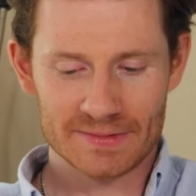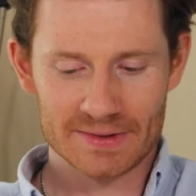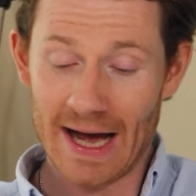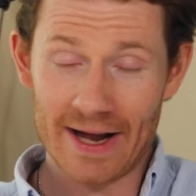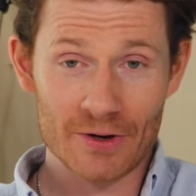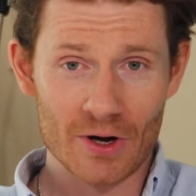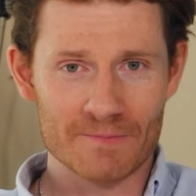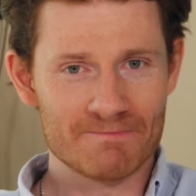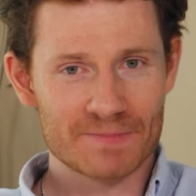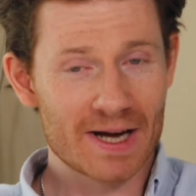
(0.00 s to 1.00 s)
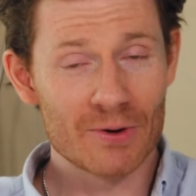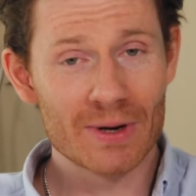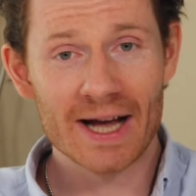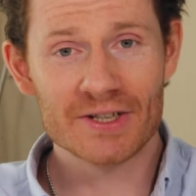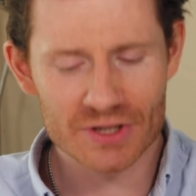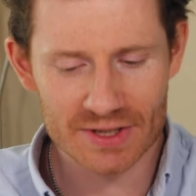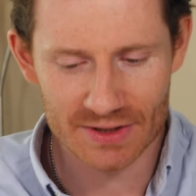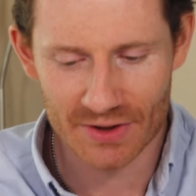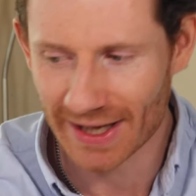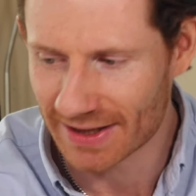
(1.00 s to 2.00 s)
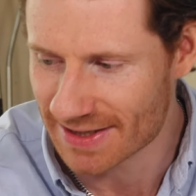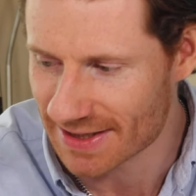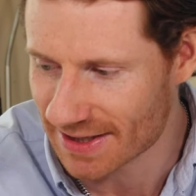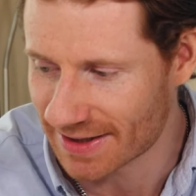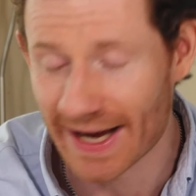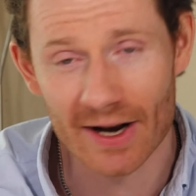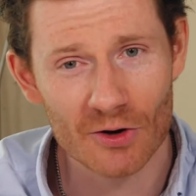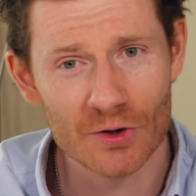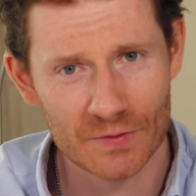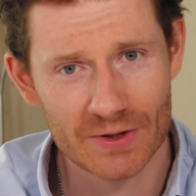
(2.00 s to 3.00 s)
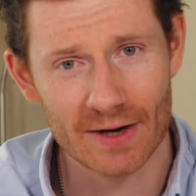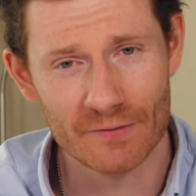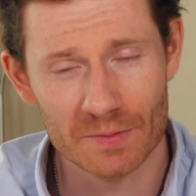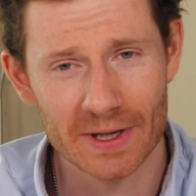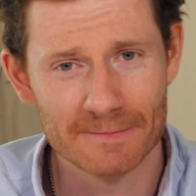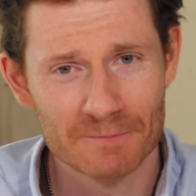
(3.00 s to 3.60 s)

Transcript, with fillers: I don't know. I, I just think this is a 10 out of 10 for me.